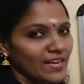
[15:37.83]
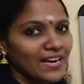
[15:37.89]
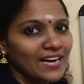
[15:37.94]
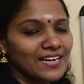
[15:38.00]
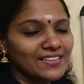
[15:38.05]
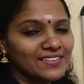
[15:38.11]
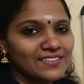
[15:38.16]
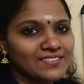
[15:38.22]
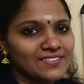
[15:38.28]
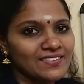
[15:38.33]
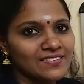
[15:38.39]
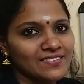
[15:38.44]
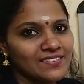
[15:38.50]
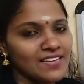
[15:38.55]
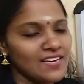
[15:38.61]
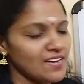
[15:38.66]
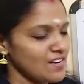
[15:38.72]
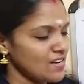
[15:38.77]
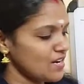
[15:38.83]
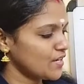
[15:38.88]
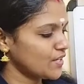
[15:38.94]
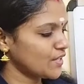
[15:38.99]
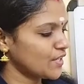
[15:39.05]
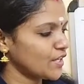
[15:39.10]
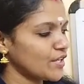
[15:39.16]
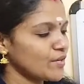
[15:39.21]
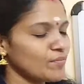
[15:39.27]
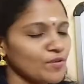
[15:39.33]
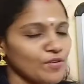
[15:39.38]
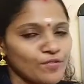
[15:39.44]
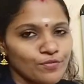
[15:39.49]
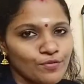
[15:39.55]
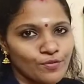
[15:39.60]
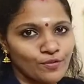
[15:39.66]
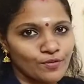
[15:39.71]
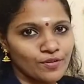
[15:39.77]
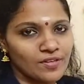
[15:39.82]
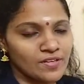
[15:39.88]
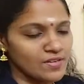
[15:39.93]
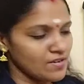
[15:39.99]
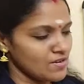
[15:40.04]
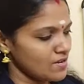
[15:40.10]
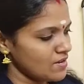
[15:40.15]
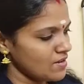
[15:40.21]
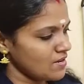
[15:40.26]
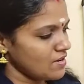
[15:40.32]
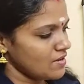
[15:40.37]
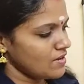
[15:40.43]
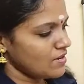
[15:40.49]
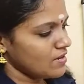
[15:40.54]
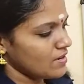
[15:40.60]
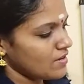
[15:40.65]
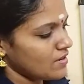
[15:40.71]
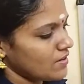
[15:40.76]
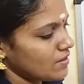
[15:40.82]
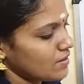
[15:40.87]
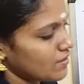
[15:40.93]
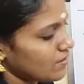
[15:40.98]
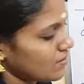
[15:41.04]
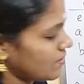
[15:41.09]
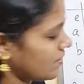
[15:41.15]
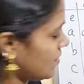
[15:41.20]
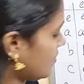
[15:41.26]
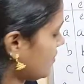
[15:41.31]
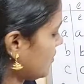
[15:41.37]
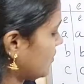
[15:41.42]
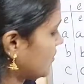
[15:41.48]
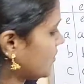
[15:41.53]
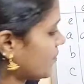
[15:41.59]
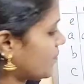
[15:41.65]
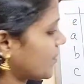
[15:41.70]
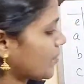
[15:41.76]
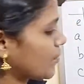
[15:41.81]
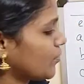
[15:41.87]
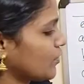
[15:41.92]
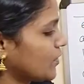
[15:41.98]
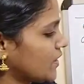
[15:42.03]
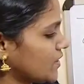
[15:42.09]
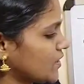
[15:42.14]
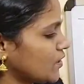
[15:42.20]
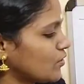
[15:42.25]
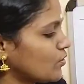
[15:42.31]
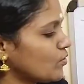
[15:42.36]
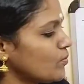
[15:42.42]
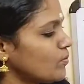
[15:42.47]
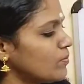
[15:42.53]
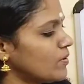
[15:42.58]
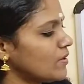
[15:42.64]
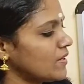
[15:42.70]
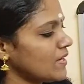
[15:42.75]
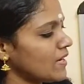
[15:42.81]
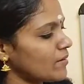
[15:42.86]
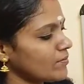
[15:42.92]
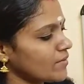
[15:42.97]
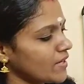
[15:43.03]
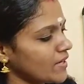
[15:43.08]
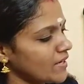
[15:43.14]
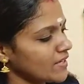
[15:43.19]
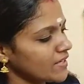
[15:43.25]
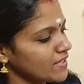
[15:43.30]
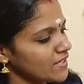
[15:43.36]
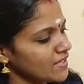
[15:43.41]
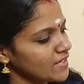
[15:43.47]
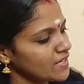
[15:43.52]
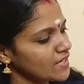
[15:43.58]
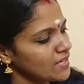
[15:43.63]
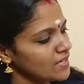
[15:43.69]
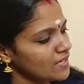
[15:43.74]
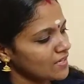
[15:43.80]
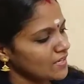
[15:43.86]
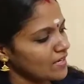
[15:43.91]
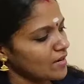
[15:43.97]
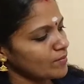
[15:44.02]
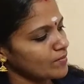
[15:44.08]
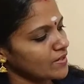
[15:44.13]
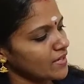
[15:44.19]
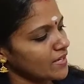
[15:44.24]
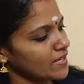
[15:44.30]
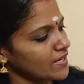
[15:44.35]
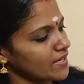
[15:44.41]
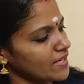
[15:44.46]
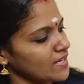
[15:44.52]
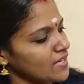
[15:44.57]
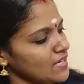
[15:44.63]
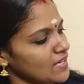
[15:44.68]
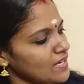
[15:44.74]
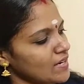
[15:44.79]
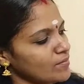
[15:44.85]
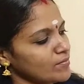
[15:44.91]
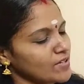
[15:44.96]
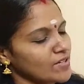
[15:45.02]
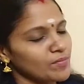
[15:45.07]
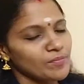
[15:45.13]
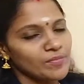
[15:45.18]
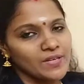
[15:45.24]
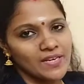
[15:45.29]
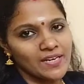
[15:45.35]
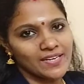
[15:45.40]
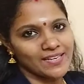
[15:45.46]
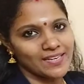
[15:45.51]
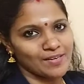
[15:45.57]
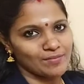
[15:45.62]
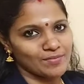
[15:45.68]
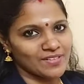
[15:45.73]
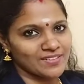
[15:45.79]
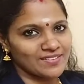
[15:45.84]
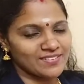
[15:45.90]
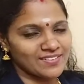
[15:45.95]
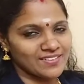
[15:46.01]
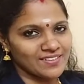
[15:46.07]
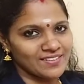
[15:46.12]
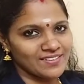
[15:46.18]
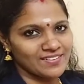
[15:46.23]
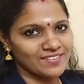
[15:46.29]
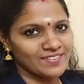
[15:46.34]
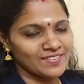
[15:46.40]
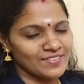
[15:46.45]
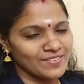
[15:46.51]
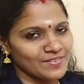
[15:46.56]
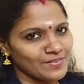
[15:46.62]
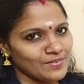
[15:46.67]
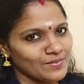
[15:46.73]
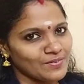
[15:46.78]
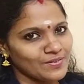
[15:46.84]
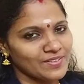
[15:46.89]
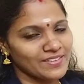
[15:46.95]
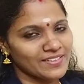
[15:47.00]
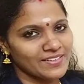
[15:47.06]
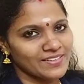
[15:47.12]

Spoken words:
And this is the table for the permutation group lambda E, lambda A, lambda B, and lambda C. Okay.